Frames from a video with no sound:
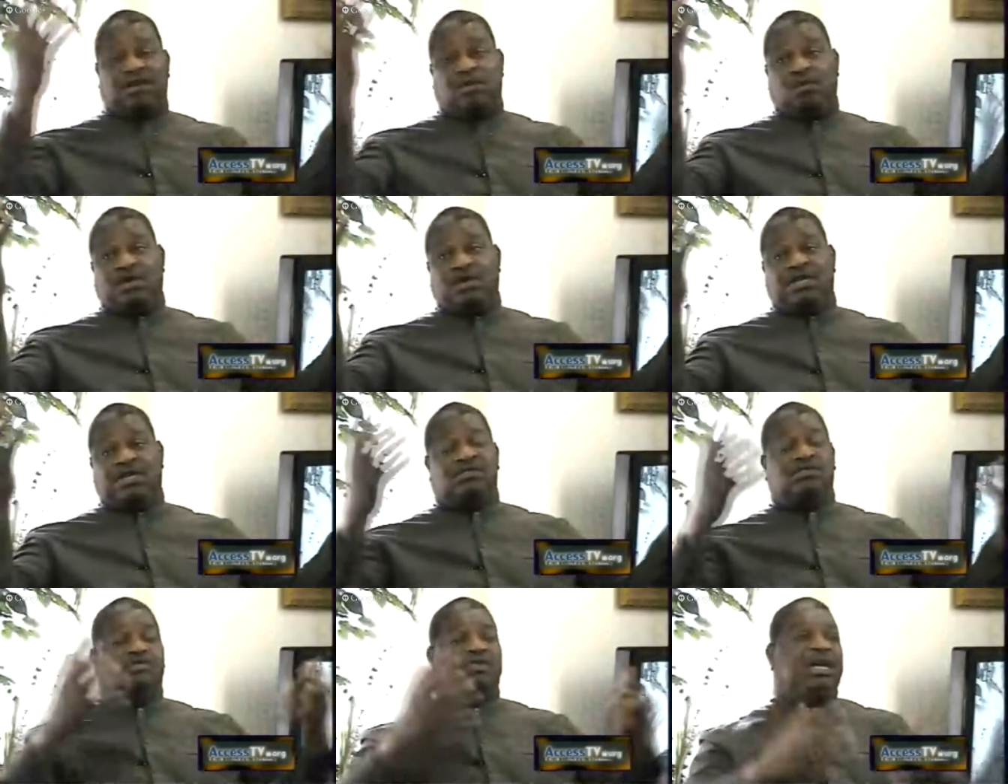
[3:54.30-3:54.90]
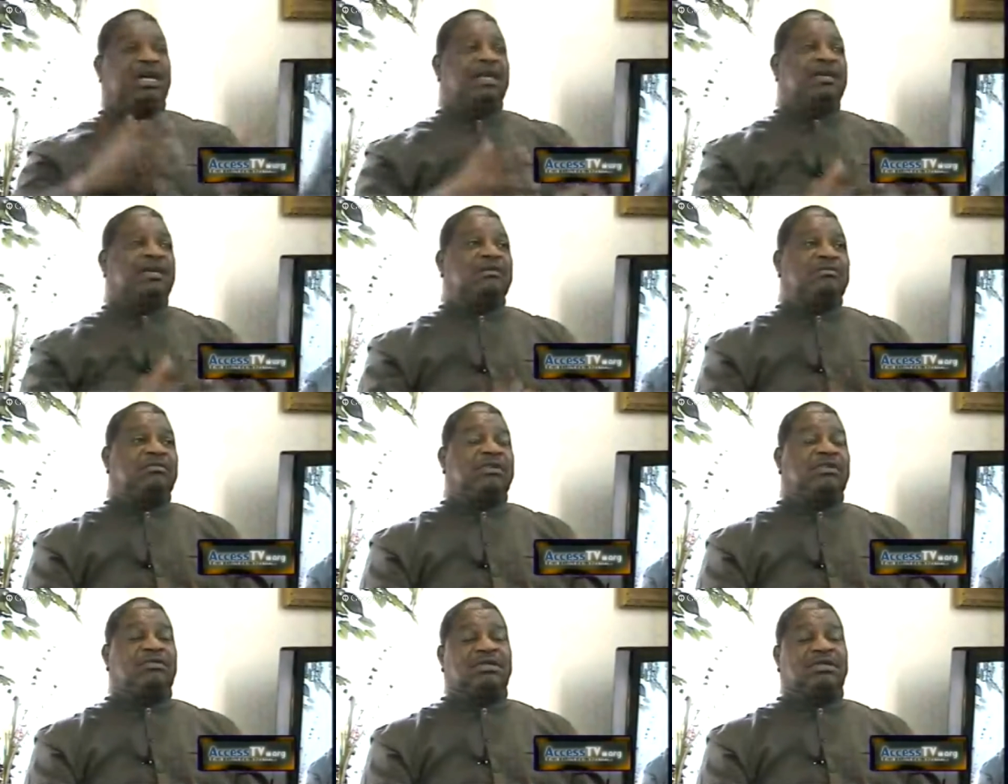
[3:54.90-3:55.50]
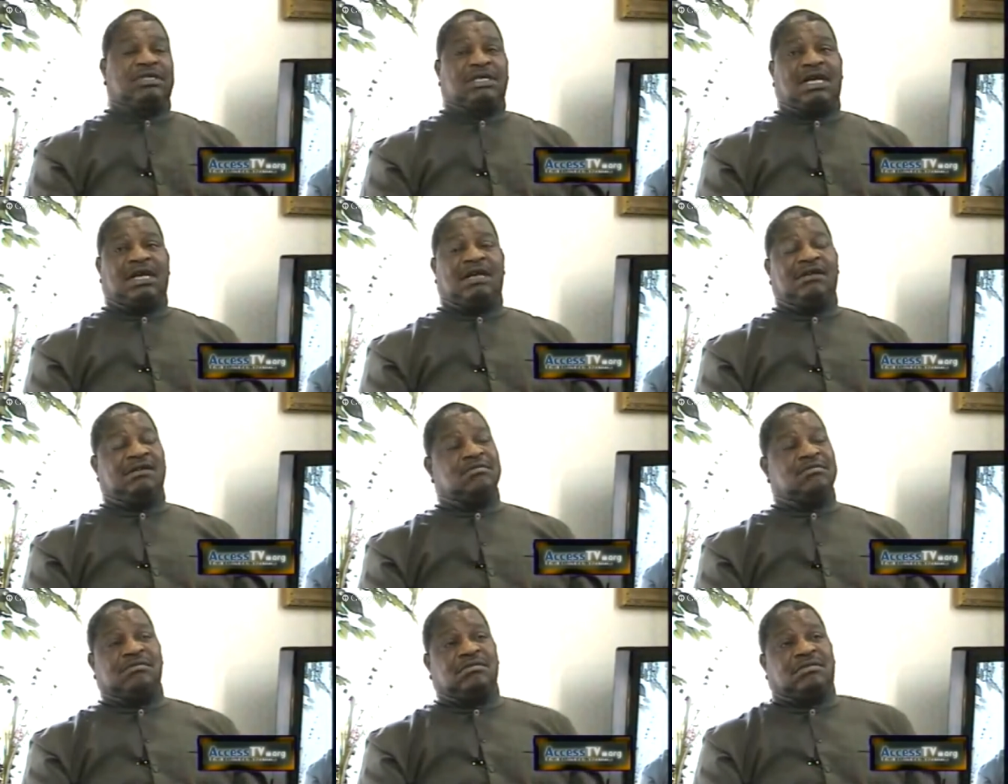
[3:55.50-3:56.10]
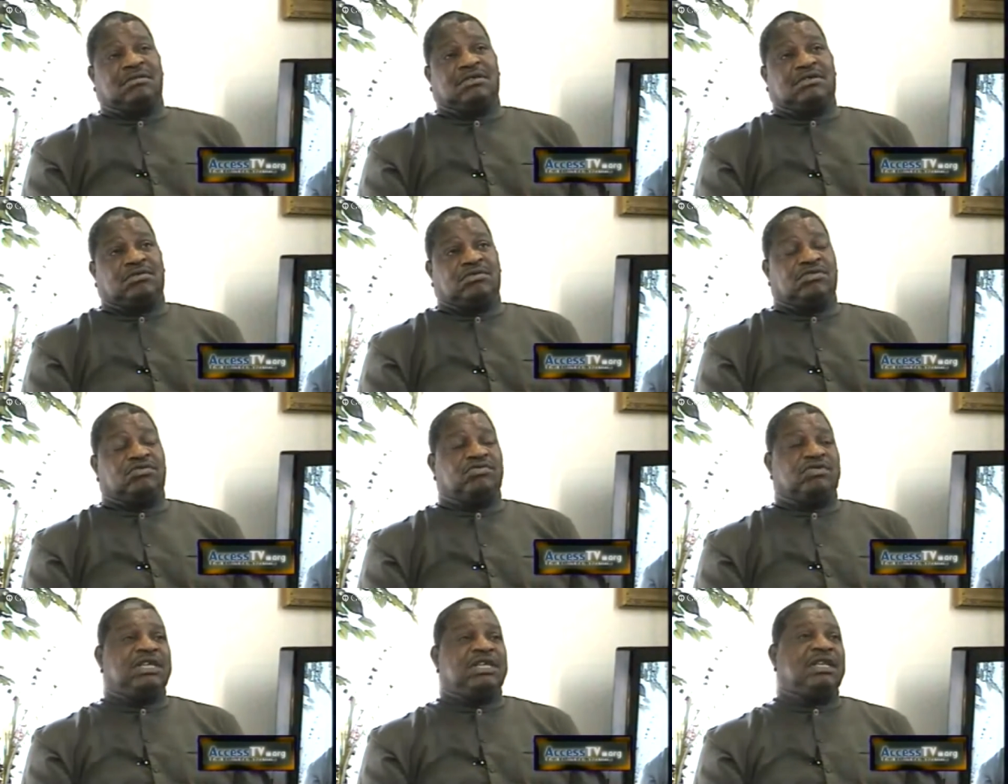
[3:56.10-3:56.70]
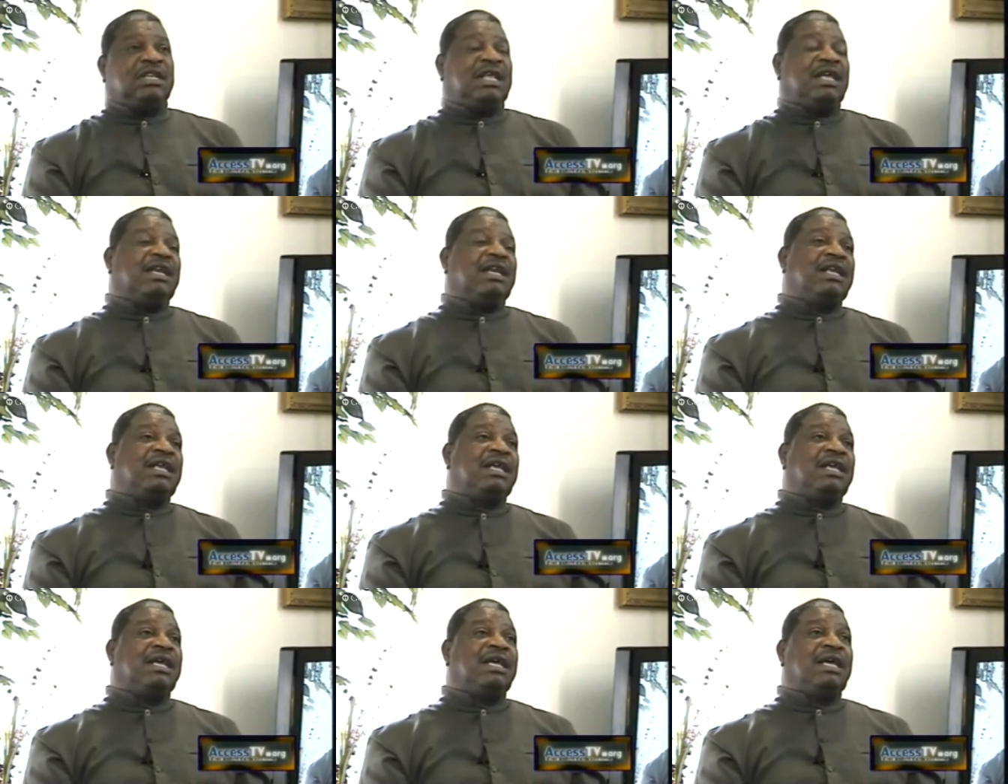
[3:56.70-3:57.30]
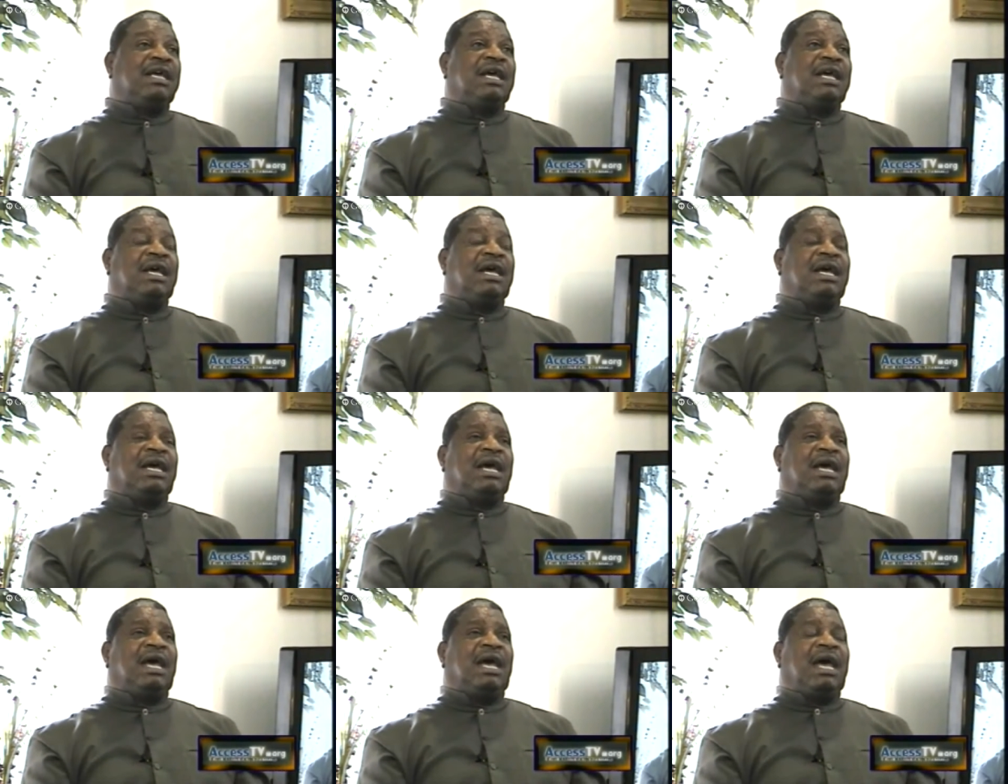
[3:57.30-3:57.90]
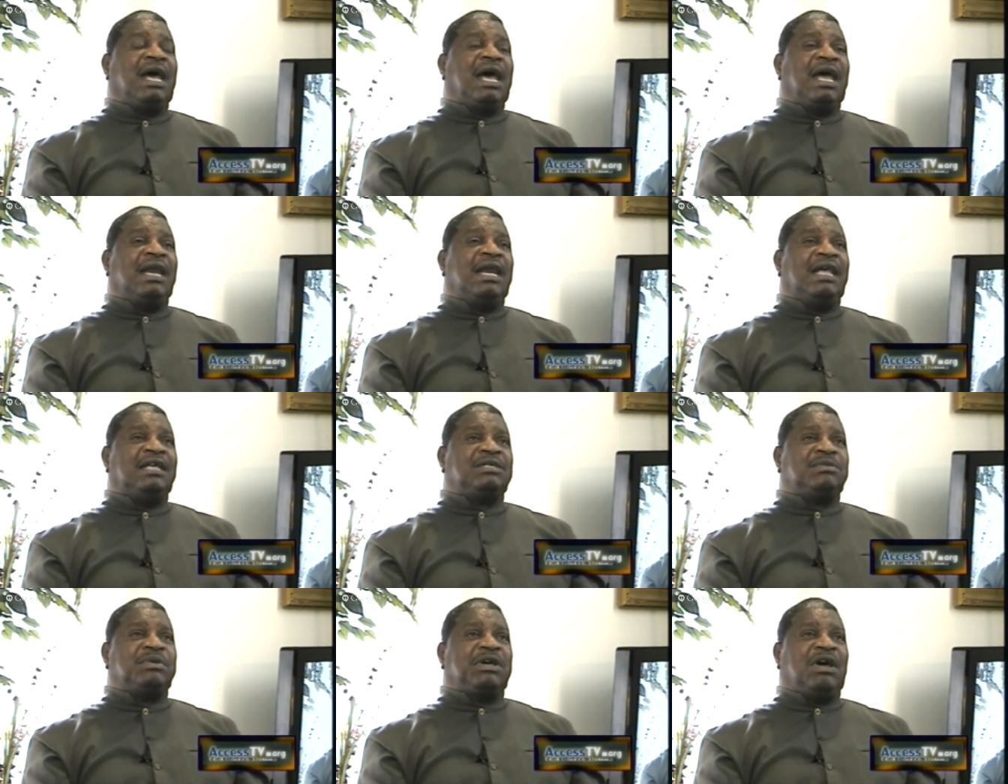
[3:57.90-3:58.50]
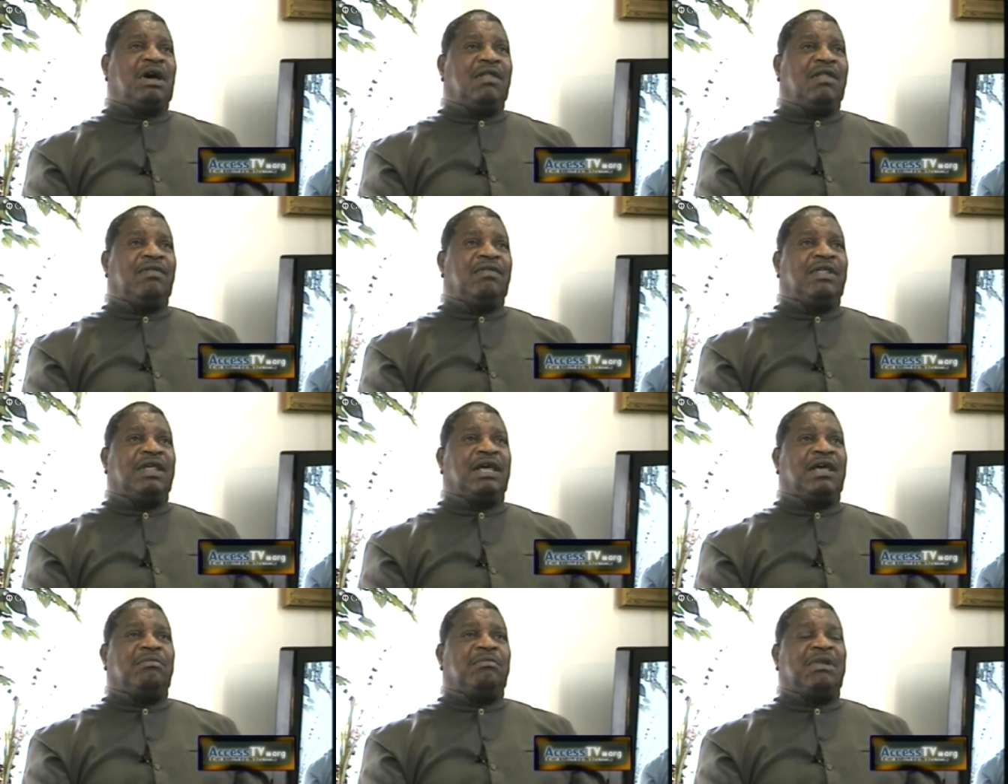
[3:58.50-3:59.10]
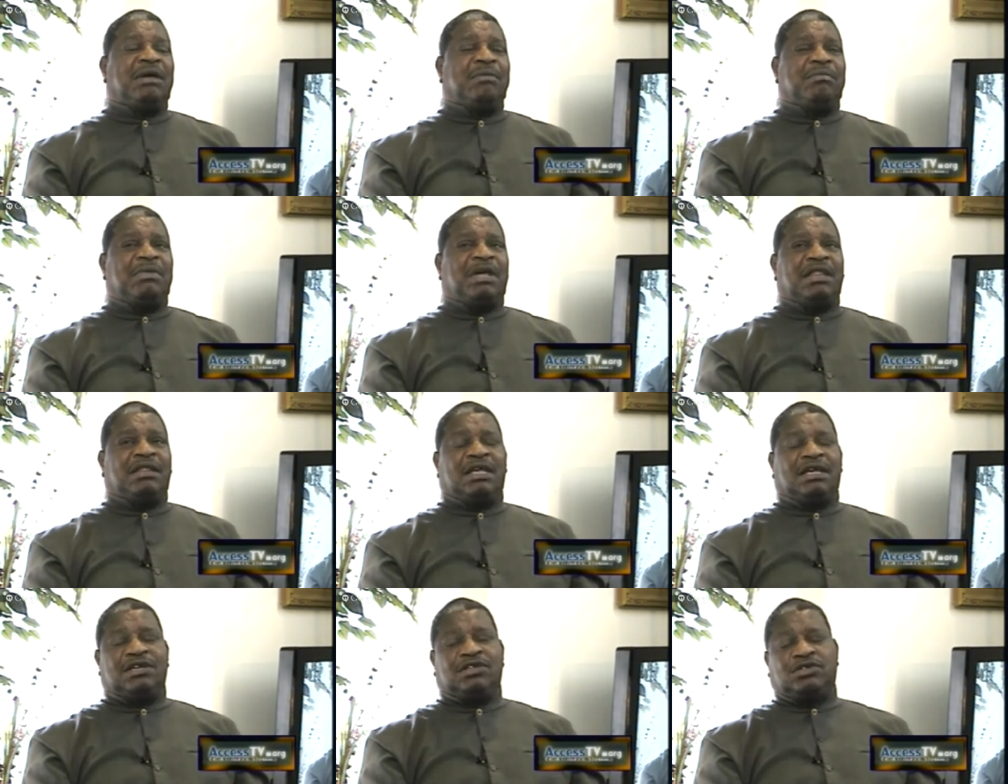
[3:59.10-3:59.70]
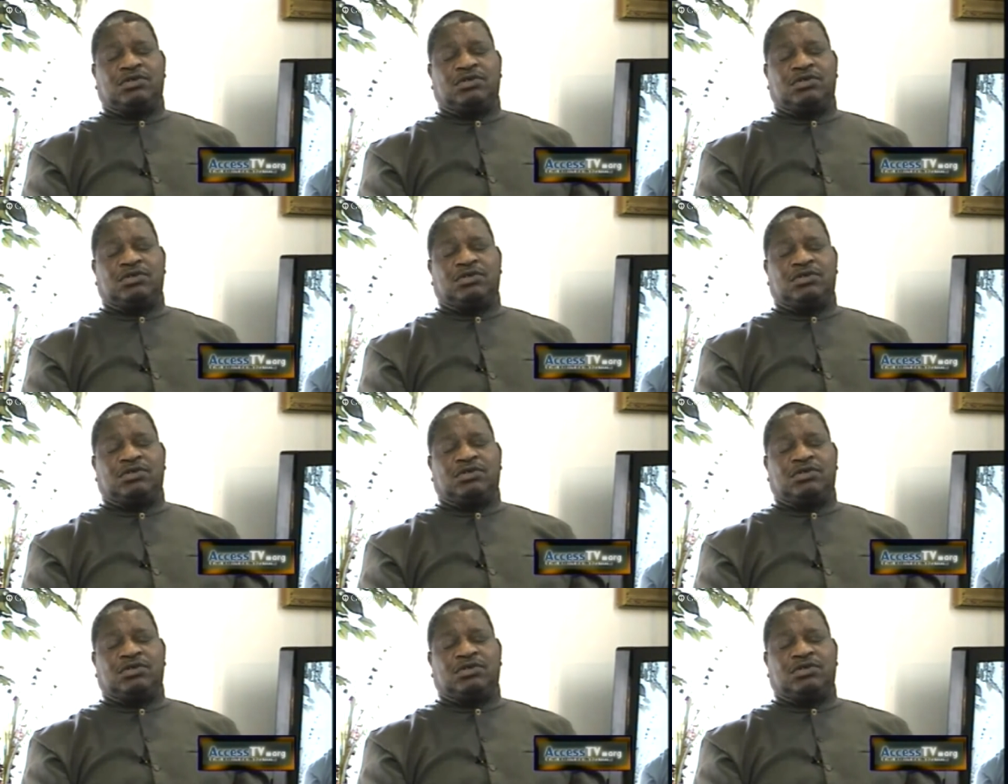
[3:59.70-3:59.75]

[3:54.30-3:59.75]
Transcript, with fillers: know what it was. It was I uh, couldn't And as we got there, my mother had